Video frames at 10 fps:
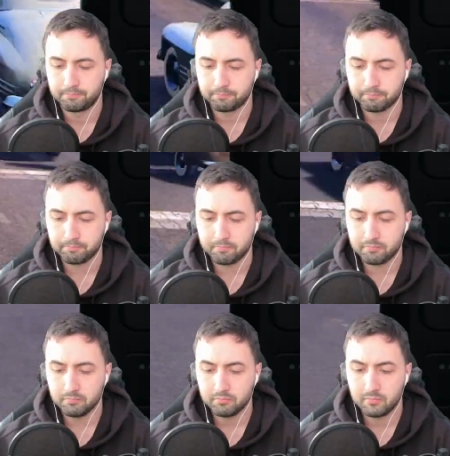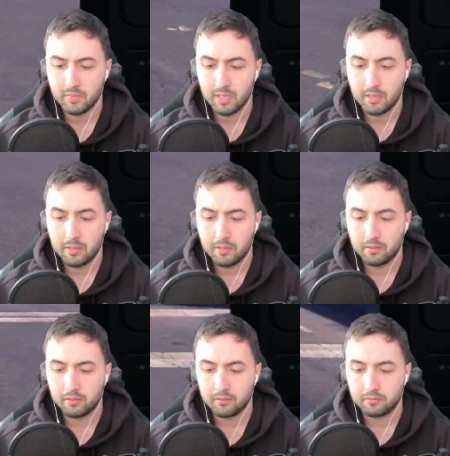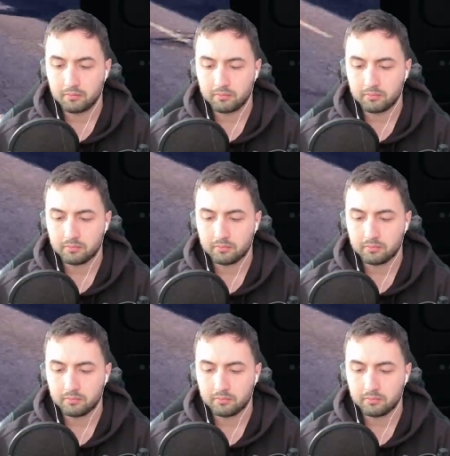(silence)